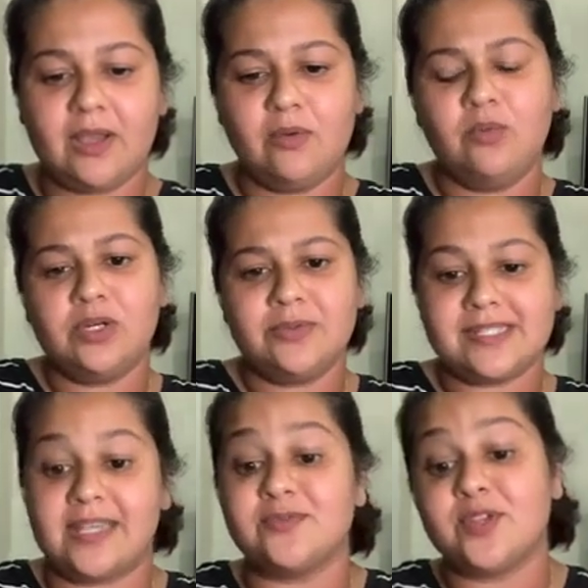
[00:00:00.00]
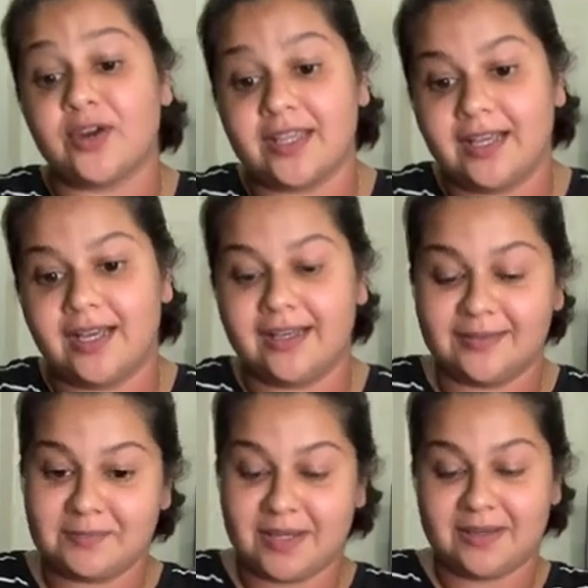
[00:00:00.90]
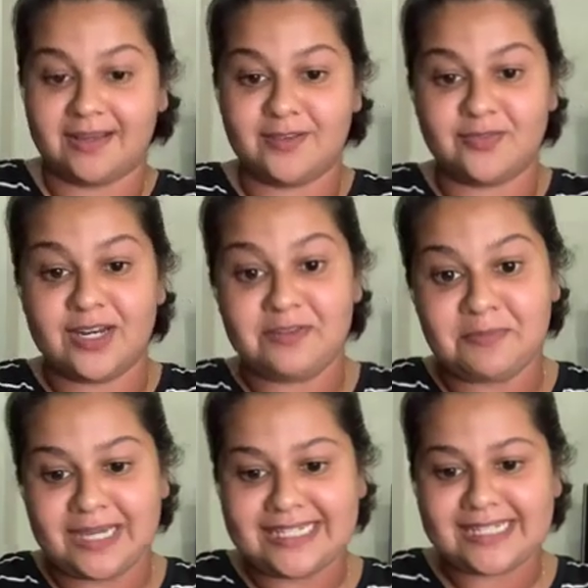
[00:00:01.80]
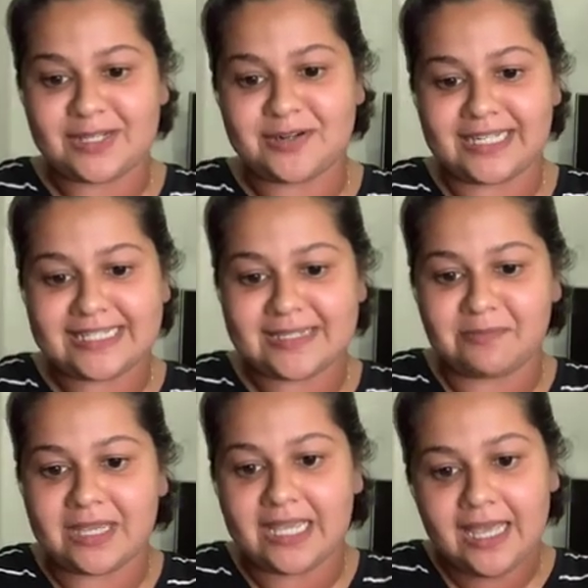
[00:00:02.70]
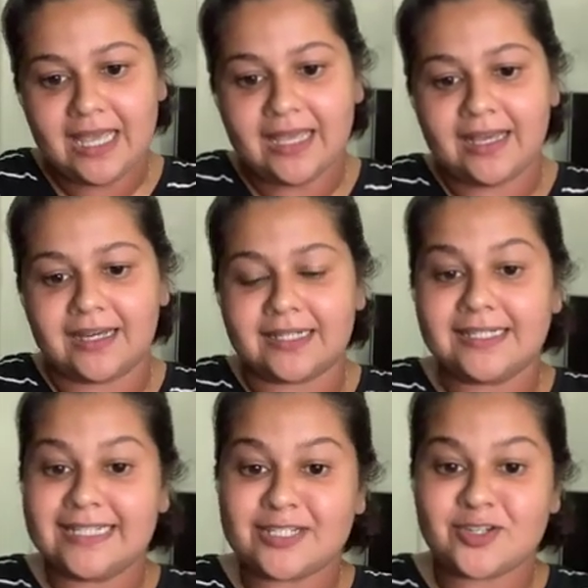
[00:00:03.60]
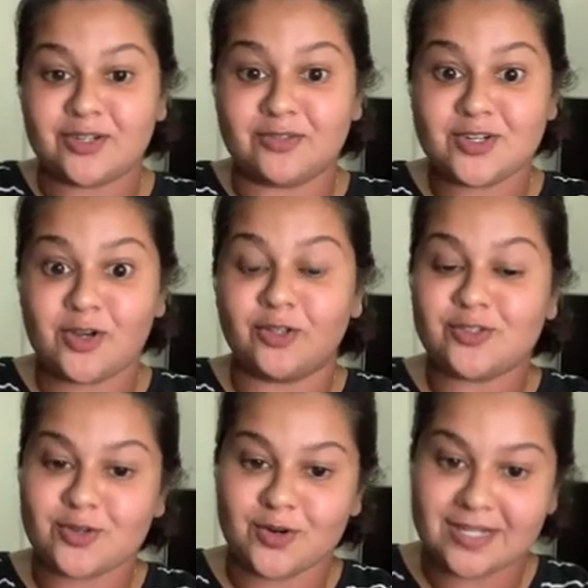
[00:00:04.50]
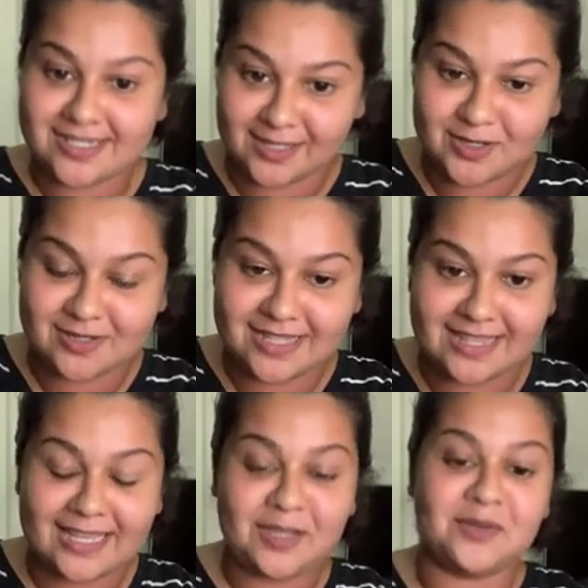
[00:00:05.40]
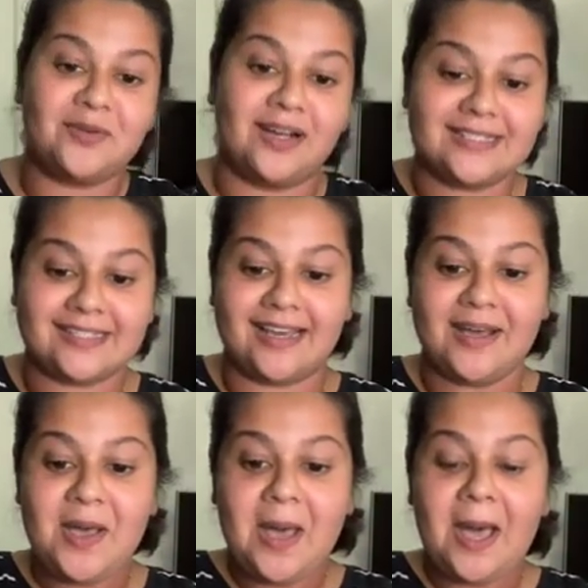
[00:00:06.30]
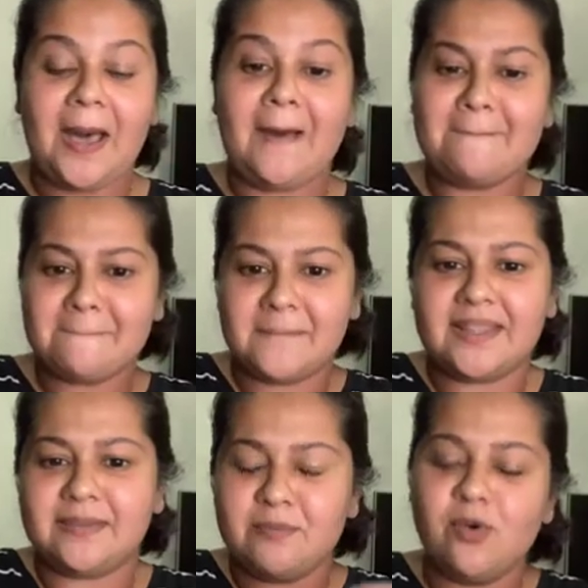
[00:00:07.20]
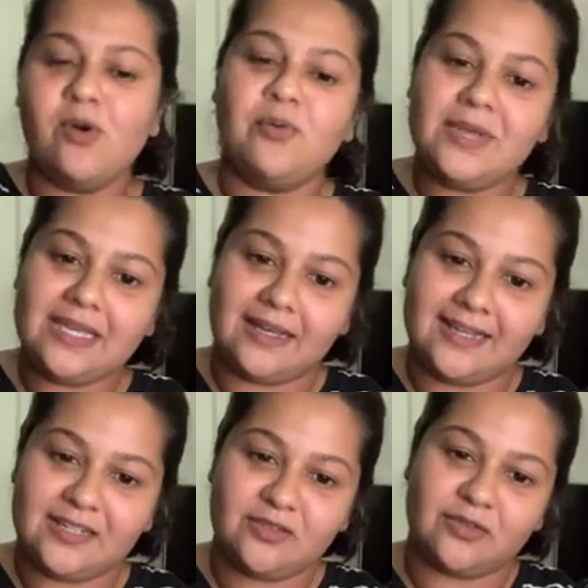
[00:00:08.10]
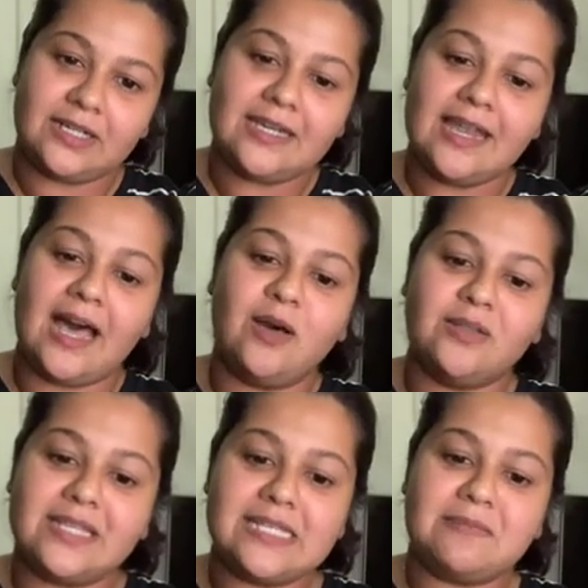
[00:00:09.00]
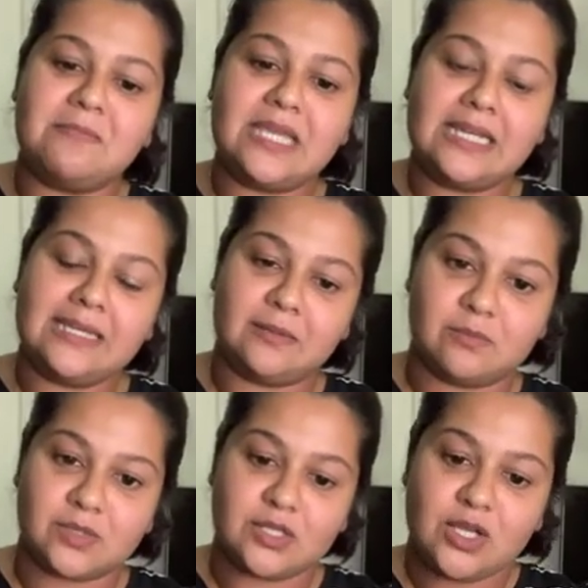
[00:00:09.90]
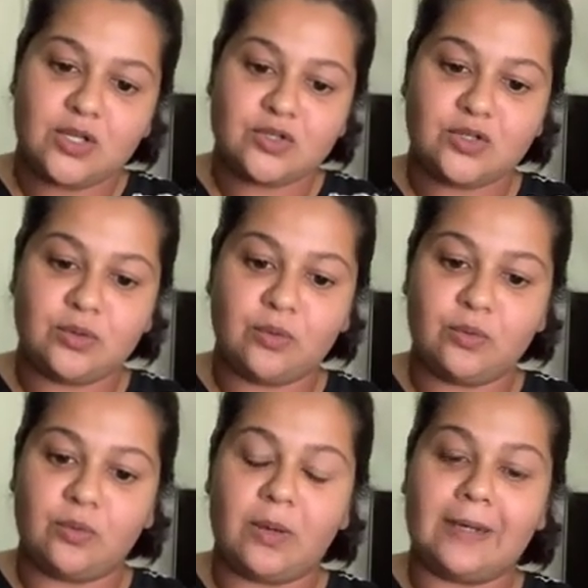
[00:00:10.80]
what do we say? Sorry, a friend of mine has corrected me. A collection of short stories, actually. Thank you, Aska. But the more we kind of allow these mediums to